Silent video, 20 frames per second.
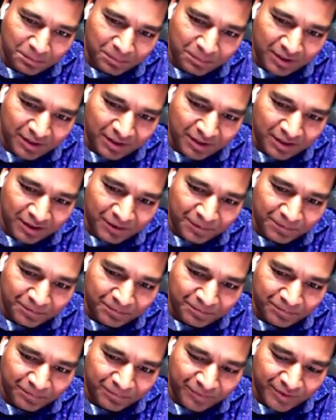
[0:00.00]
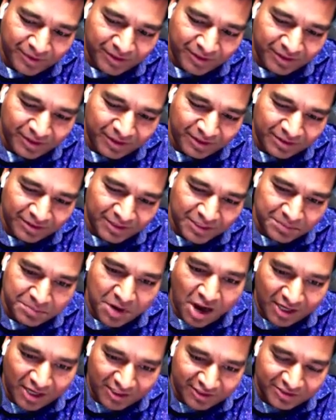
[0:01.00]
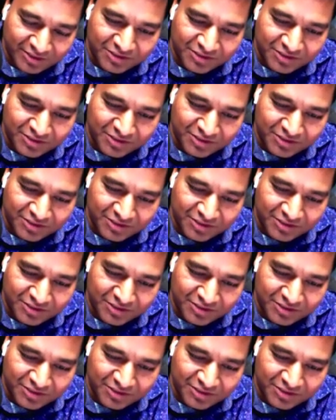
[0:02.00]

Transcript: the borders.